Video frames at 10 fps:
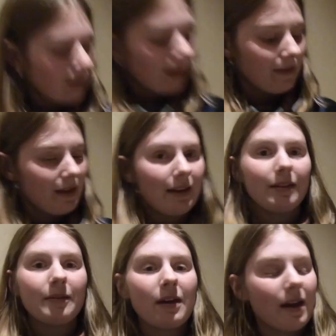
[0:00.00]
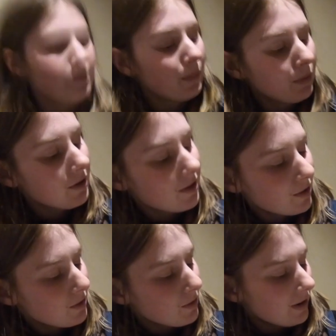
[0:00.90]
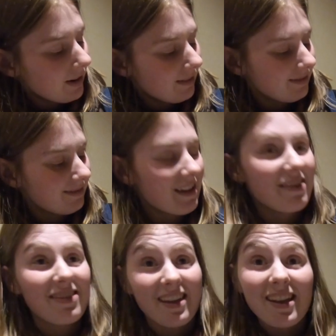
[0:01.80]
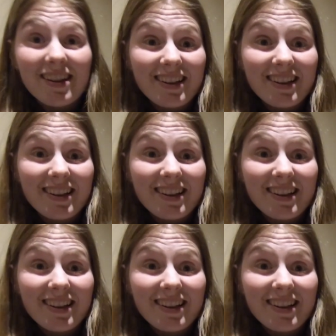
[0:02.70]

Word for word: And then I put the coin, I think,